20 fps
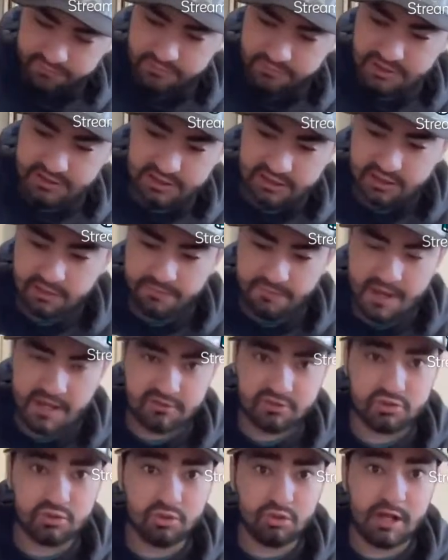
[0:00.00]
This is like the
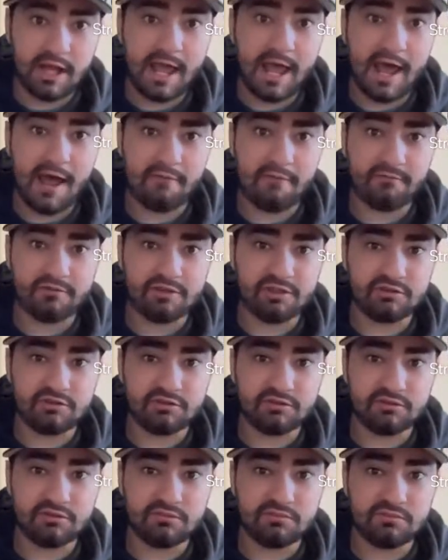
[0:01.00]
best tool I have. This
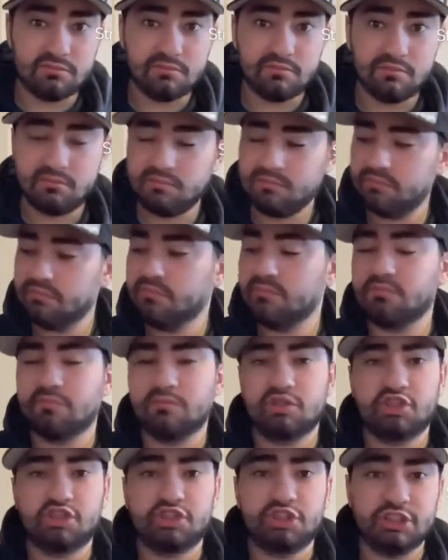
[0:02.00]

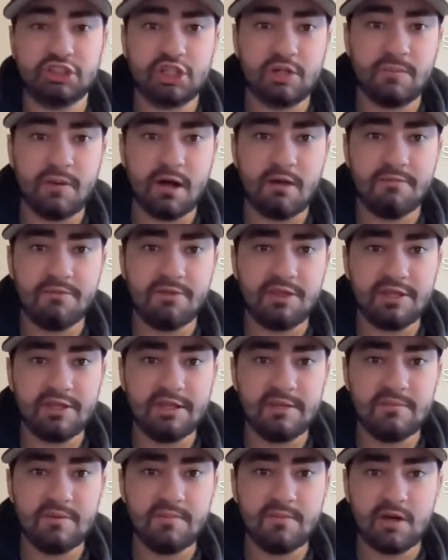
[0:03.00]
shish kebab
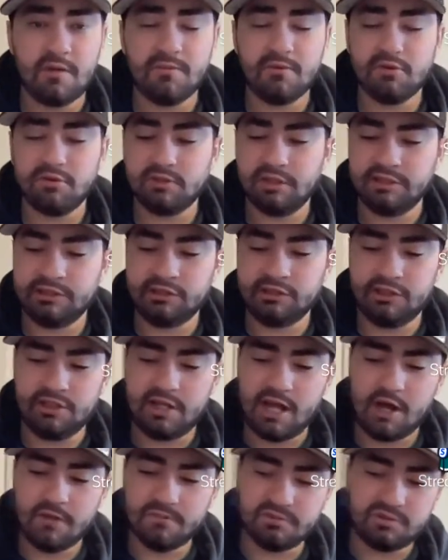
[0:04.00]
thingy mabobber. It literally
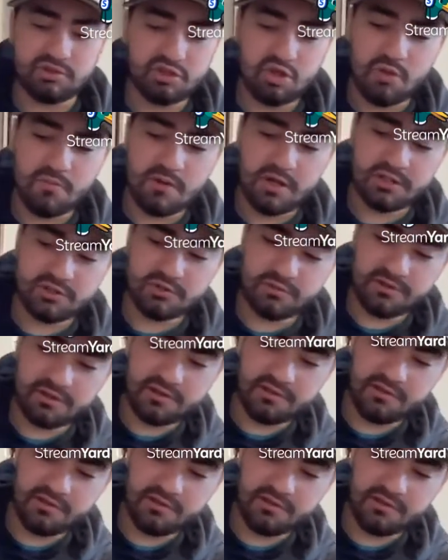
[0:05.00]
helps so much with